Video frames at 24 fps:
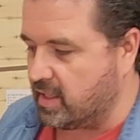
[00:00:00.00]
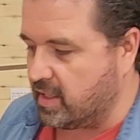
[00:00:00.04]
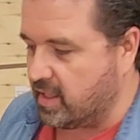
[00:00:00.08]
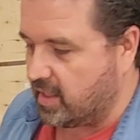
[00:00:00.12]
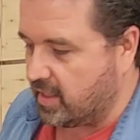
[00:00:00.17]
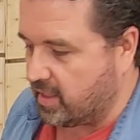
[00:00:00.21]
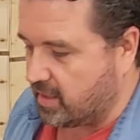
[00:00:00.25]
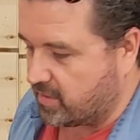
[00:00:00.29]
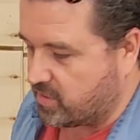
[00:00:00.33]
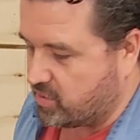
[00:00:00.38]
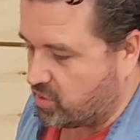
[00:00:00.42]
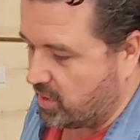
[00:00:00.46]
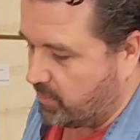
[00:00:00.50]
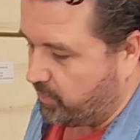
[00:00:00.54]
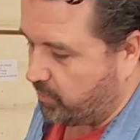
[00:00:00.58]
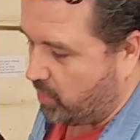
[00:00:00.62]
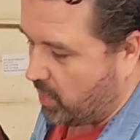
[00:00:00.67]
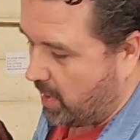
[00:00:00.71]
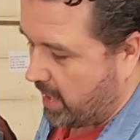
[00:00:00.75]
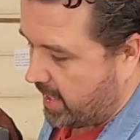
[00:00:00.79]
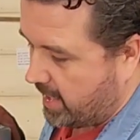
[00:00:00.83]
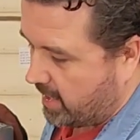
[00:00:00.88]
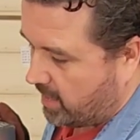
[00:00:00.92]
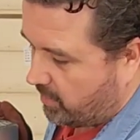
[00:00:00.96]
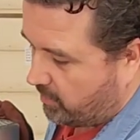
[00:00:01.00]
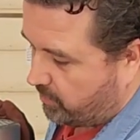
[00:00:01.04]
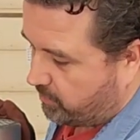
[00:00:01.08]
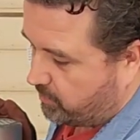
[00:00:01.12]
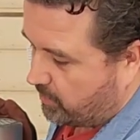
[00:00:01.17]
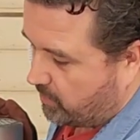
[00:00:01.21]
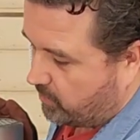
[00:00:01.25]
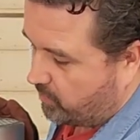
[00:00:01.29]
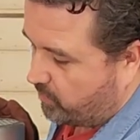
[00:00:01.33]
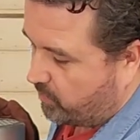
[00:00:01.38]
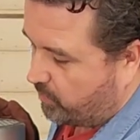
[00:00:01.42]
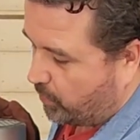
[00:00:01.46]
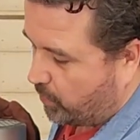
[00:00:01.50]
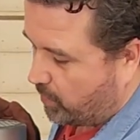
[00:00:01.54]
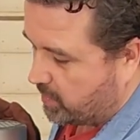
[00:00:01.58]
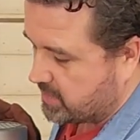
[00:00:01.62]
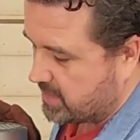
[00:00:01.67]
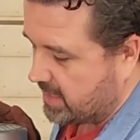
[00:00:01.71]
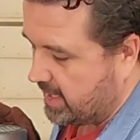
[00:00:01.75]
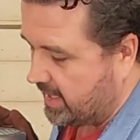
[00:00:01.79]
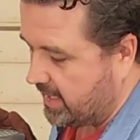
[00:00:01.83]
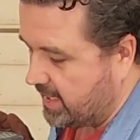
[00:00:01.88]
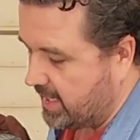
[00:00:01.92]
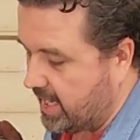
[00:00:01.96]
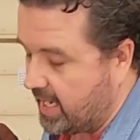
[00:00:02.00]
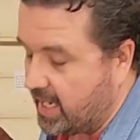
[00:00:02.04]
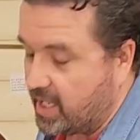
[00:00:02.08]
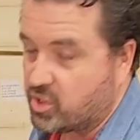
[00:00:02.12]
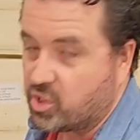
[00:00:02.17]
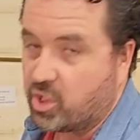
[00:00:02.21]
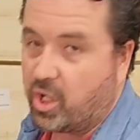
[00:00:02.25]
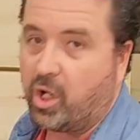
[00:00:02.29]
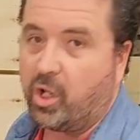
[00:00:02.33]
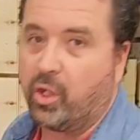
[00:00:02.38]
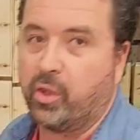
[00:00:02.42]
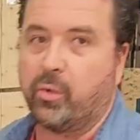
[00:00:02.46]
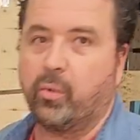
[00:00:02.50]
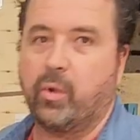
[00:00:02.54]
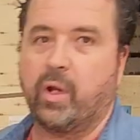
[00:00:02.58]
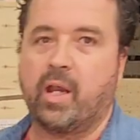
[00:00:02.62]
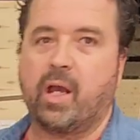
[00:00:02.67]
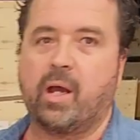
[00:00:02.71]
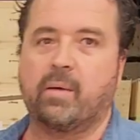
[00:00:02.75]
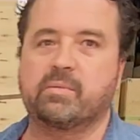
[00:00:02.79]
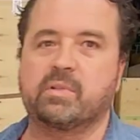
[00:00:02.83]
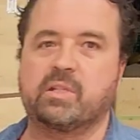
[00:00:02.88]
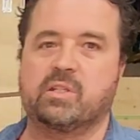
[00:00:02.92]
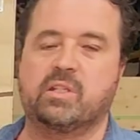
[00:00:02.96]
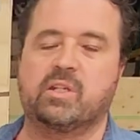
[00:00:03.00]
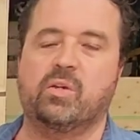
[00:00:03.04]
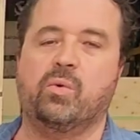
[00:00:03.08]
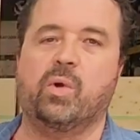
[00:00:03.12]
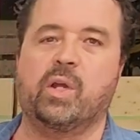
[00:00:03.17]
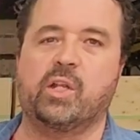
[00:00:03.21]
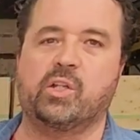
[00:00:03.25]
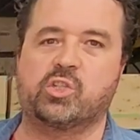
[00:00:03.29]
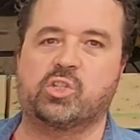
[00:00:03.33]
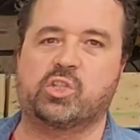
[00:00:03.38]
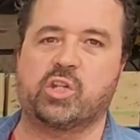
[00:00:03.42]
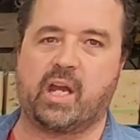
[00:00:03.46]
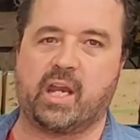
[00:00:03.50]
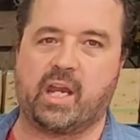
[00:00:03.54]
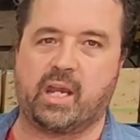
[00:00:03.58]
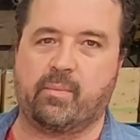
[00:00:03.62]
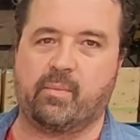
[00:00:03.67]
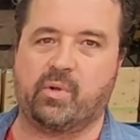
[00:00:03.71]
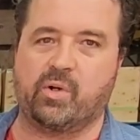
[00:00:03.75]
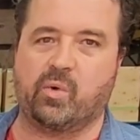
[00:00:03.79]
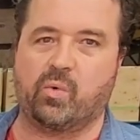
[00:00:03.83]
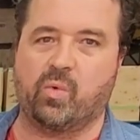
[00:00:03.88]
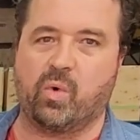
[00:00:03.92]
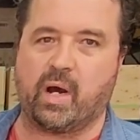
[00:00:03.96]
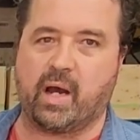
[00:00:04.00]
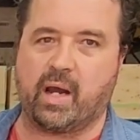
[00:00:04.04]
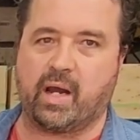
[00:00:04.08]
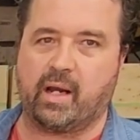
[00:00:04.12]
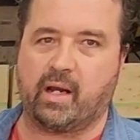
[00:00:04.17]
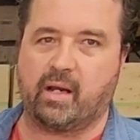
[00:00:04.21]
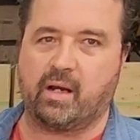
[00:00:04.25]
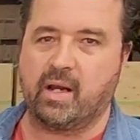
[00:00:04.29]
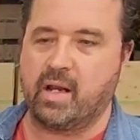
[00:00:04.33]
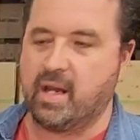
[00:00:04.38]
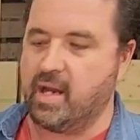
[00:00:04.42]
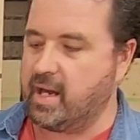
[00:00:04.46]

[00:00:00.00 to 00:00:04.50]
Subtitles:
It'll strip wire from 14 gauge all the way up to 2-inch diameter wire.